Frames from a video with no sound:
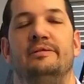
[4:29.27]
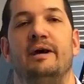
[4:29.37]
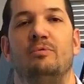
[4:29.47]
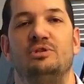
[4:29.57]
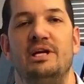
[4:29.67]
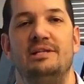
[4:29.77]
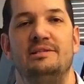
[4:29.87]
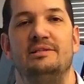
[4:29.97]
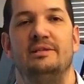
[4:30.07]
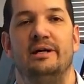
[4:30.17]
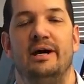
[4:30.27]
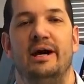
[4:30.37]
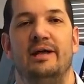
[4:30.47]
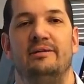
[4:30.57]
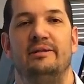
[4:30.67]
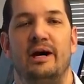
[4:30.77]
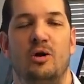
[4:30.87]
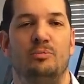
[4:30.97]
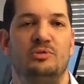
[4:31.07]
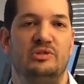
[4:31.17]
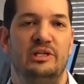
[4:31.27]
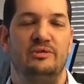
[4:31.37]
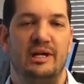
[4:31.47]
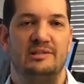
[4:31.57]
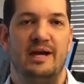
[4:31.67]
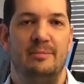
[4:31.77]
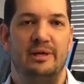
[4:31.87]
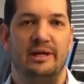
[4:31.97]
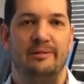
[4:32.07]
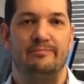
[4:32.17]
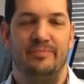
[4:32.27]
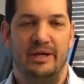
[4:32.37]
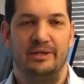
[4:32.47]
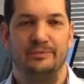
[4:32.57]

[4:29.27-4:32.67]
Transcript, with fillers: That was it, and I hope to see you next time again. Thank